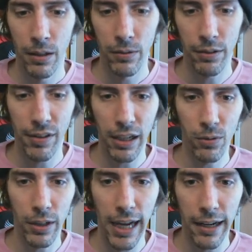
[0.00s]
Let's take
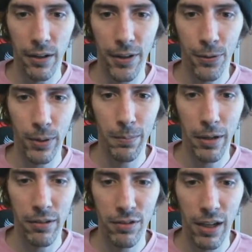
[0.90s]
a look at it on the three
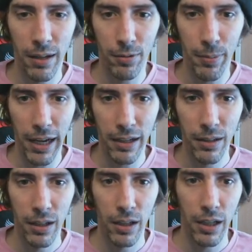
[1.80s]
months time
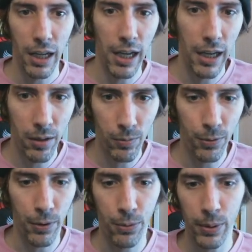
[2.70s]
span. And
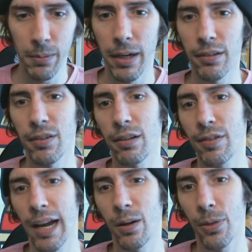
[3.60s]
for three months,
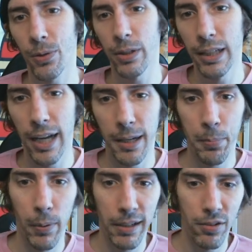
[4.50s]
it's down thirty-nine
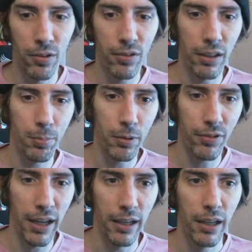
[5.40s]
point two six
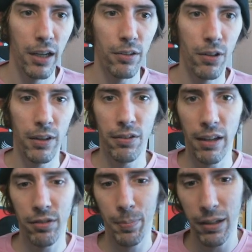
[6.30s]
percent. So this
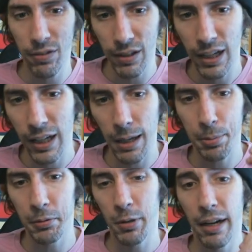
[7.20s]
has been seeing a
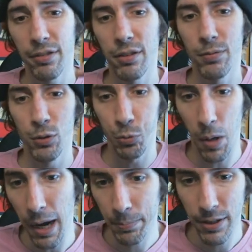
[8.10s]
progressive
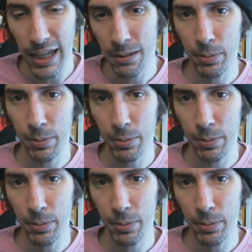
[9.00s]
drop take